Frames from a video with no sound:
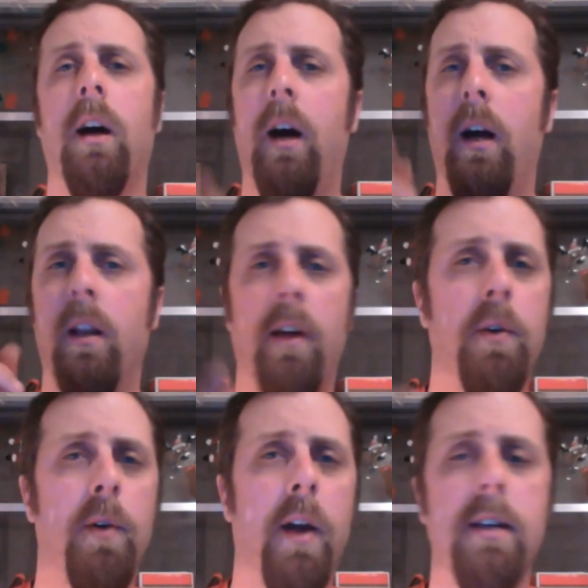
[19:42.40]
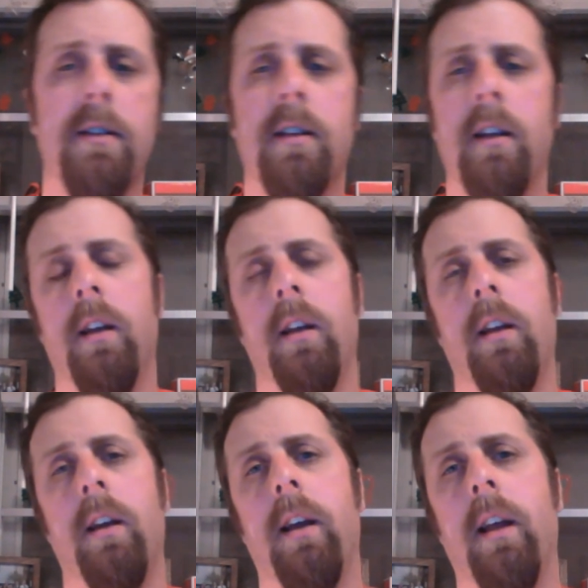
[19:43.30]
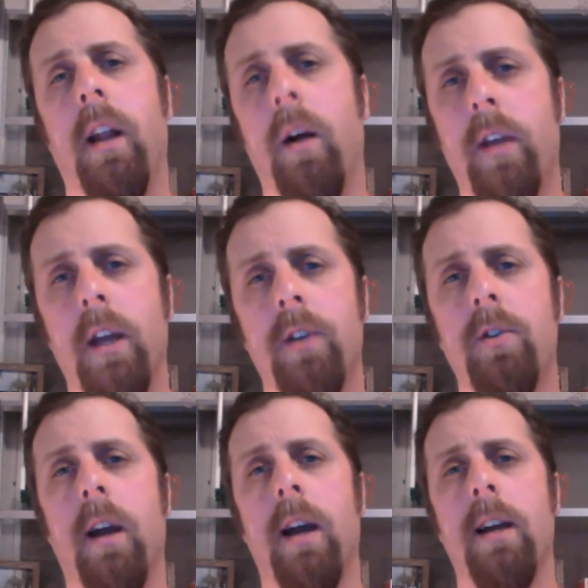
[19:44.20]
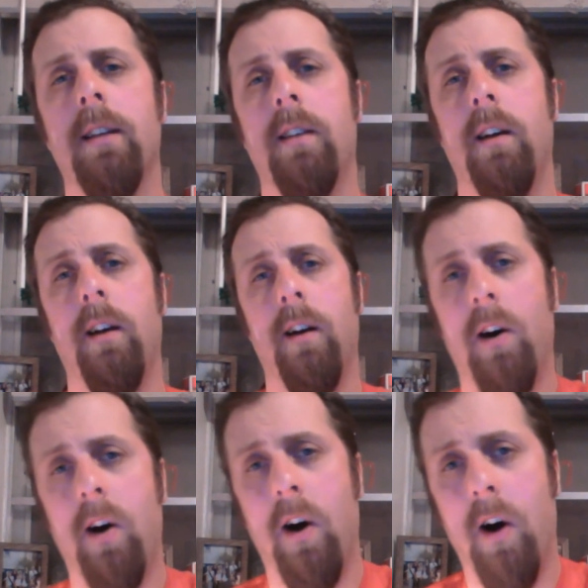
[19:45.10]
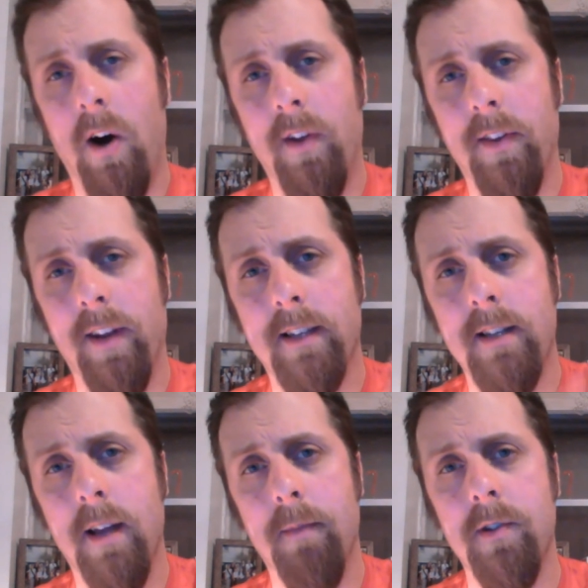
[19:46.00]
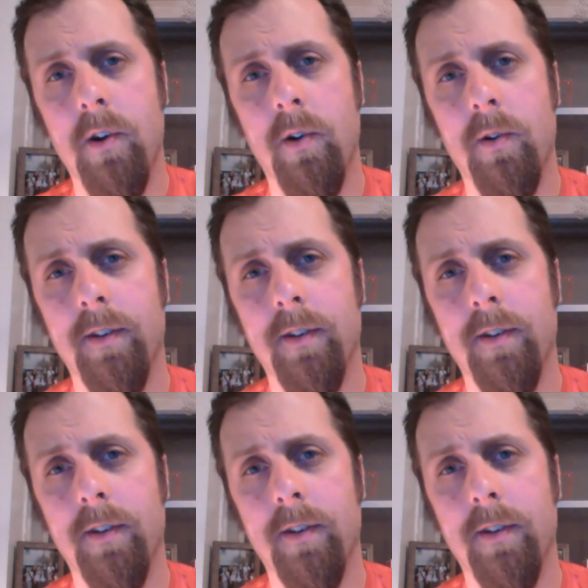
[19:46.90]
I love you guys, and I will catch you guys on the next episode.